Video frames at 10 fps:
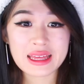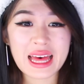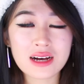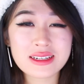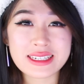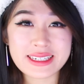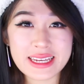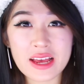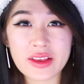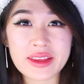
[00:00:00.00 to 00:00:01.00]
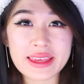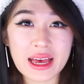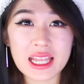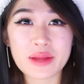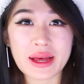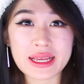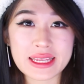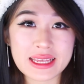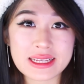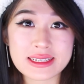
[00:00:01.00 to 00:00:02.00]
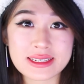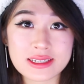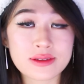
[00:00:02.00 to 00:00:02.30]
How dare you yell at my kid?